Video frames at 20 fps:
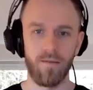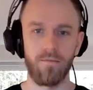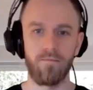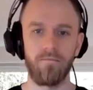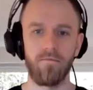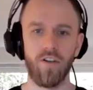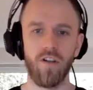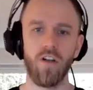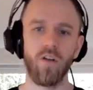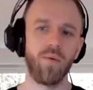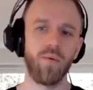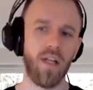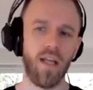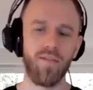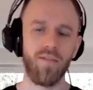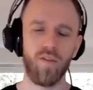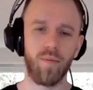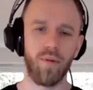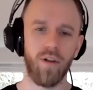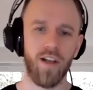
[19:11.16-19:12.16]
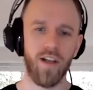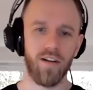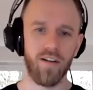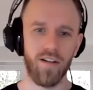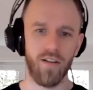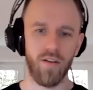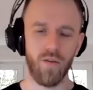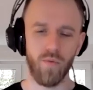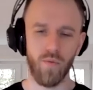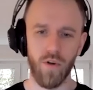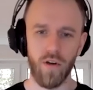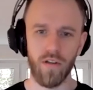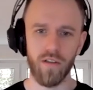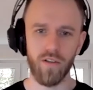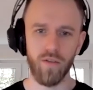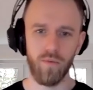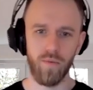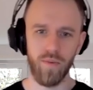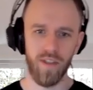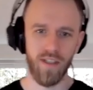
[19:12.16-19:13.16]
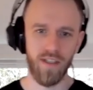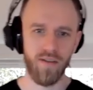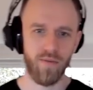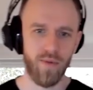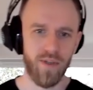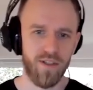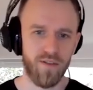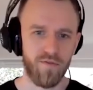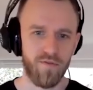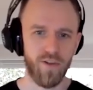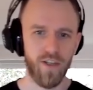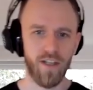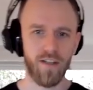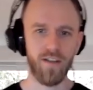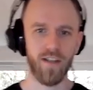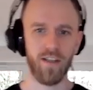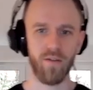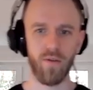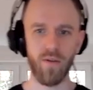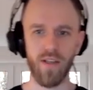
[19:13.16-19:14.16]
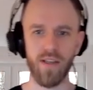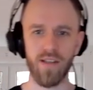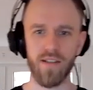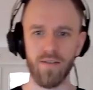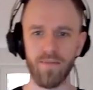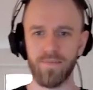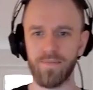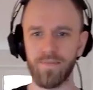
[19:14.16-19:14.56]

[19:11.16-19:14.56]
You know, when every player in the world, when there's a free hit, they do this.